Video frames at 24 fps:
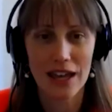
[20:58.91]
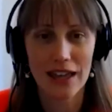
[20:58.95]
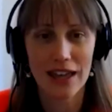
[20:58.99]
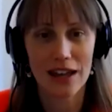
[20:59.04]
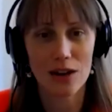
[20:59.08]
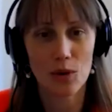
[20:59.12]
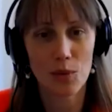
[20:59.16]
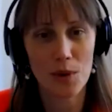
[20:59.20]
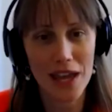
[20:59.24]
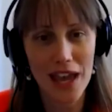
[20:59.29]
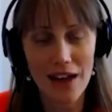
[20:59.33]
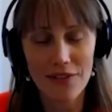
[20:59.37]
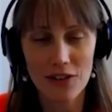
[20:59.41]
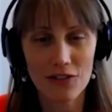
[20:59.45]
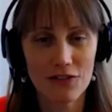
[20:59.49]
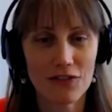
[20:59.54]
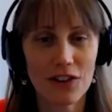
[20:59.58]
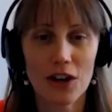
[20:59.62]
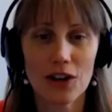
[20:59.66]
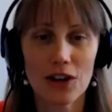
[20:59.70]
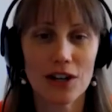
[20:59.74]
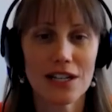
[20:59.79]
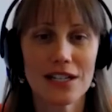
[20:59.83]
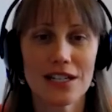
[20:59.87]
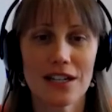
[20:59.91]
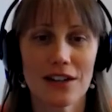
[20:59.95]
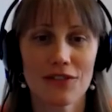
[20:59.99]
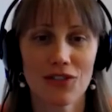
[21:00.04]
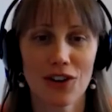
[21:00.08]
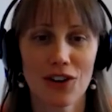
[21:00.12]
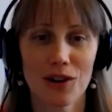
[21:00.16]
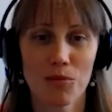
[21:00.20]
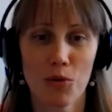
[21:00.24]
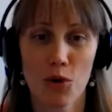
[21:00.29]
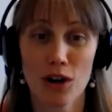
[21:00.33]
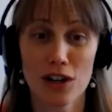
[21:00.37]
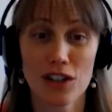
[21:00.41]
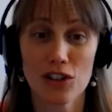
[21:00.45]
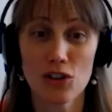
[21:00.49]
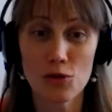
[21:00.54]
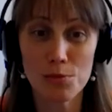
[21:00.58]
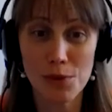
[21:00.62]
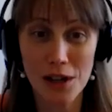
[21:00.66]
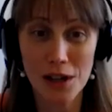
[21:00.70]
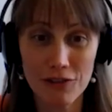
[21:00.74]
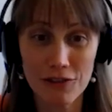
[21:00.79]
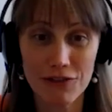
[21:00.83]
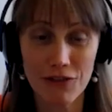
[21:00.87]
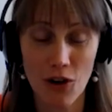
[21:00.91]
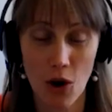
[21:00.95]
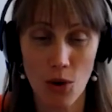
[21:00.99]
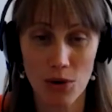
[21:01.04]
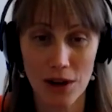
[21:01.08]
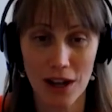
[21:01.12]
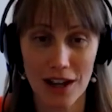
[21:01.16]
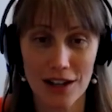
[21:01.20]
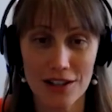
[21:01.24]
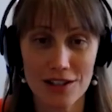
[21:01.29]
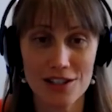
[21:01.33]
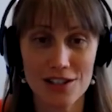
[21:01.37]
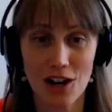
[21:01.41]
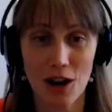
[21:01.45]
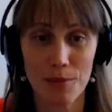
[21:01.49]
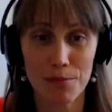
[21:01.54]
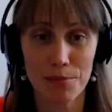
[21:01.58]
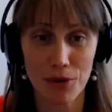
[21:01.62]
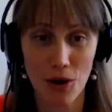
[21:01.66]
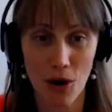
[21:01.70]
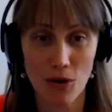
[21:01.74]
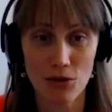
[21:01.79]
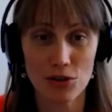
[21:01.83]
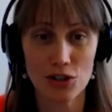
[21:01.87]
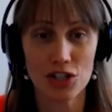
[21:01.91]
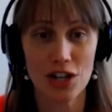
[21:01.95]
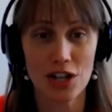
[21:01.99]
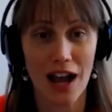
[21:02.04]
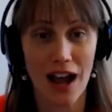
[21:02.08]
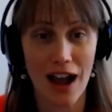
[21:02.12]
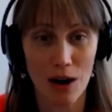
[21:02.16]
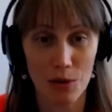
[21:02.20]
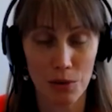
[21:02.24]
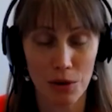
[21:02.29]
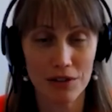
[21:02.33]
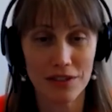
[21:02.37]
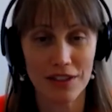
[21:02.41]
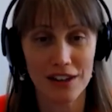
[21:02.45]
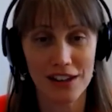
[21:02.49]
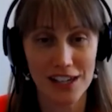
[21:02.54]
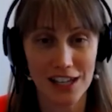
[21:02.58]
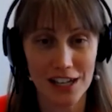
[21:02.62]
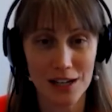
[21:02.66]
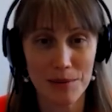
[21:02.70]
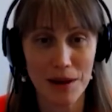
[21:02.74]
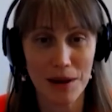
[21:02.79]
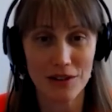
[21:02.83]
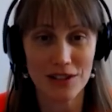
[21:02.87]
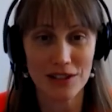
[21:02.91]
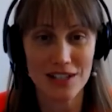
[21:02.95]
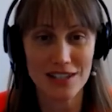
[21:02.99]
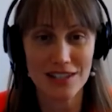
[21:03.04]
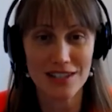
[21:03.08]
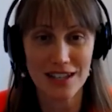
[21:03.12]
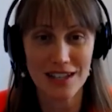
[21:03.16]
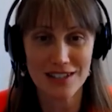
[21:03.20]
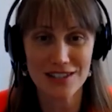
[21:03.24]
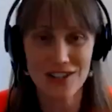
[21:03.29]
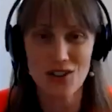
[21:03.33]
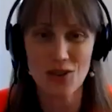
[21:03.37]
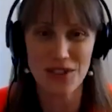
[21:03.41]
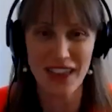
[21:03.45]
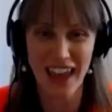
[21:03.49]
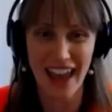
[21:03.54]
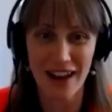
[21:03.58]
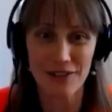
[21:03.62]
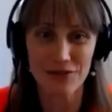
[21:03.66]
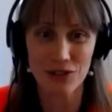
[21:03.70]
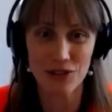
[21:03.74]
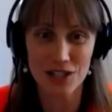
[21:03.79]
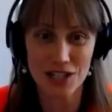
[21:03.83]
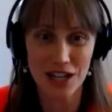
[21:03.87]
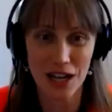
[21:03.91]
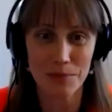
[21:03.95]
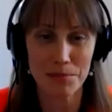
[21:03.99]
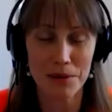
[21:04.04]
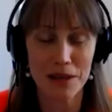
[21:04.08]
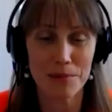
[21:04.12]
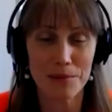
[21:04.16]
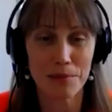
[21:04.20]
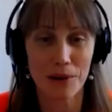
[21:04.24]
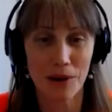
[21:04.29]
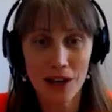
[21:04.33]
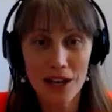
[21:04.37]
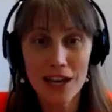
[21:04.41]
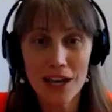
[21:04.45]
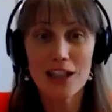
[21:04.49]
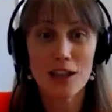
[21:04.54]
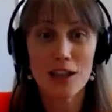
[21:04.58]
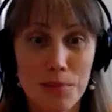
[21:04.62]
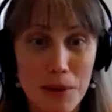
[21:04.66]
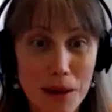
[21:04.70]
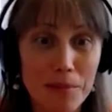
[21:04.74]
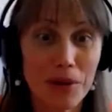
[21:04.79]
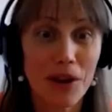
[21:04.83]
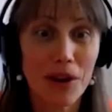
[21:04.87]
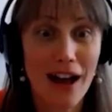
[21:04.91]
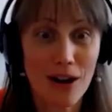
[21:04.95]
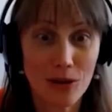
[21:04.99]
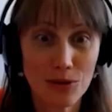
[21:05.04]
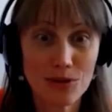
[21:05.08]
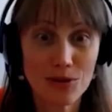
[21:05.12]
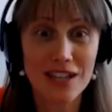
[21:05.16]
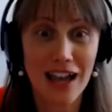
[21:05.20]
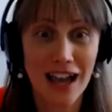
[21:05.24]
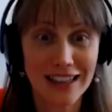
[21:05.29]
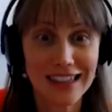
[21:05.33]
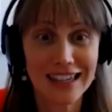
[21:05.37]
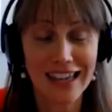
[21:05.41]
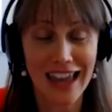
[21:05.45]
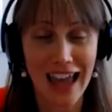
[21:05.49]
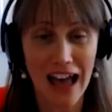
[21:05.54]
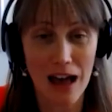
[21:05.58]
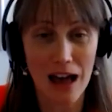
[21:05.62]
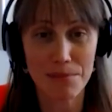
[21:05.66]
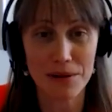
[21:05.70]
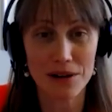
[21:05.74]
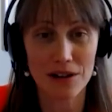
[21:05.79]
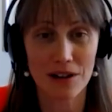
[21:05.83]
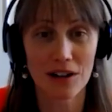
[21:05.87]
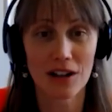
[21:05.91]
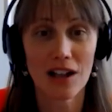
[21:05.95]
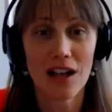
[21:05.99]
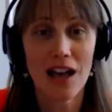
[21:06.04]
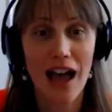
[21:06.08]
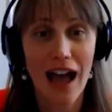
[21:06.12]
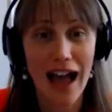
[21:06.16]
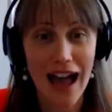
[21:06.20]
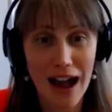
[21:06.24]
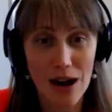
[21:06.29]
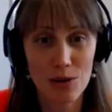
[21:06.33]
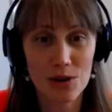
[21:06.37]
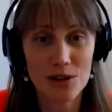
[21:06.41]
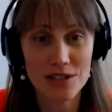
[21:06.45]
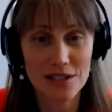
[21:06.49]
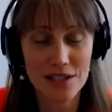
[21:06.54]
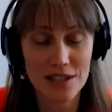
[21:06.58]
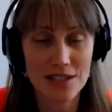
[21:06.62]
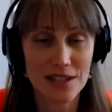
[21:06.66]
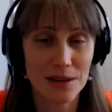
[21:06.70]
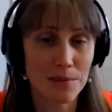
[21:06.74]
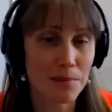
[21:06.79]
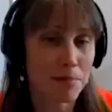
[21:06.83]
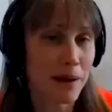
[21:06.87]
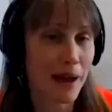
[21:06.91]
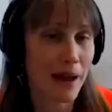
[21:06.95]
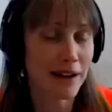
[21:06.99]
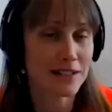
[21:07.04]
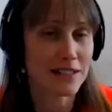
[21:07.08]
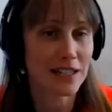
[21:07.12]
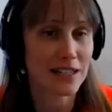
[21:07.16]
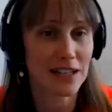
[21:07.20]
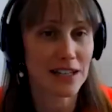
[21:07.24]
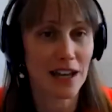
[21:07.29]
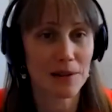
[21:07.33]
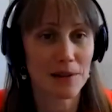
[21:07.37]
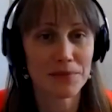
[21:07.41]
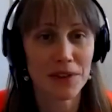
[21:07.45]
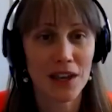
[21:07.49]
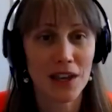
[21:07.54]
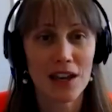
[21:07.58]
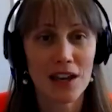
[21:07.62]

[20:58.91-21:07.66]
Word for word: Like, we have a very different, more human-focused approach to how we're thinking about these things, you know, the everyday people, the people outside the Capitol. How is this impacting it?